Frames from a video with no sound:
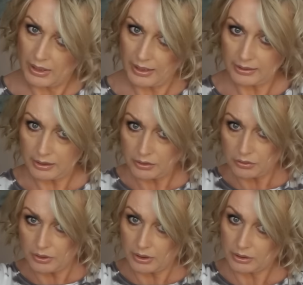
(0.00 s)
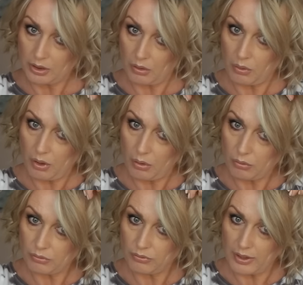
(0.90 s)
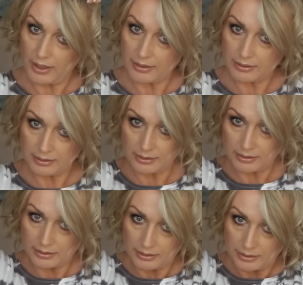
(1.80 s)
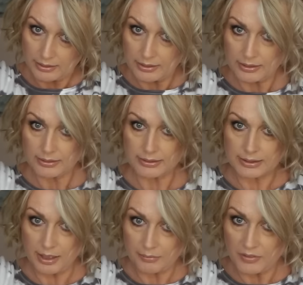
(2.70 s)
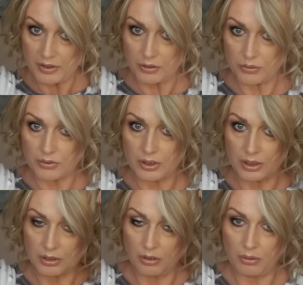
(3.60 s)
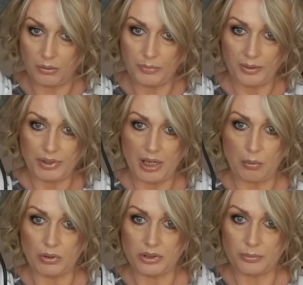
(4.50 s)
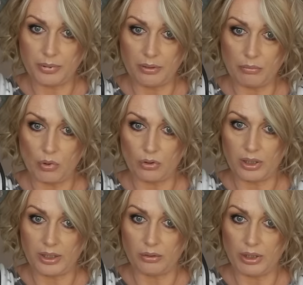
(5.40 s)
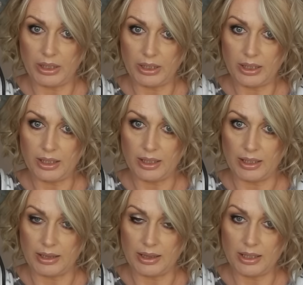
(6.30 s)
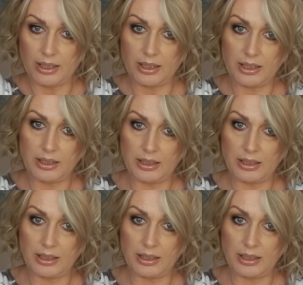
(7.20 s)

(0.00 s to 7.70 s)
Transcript: And then you can go over some that you think, oh, maybe I want a bit more curl here and there.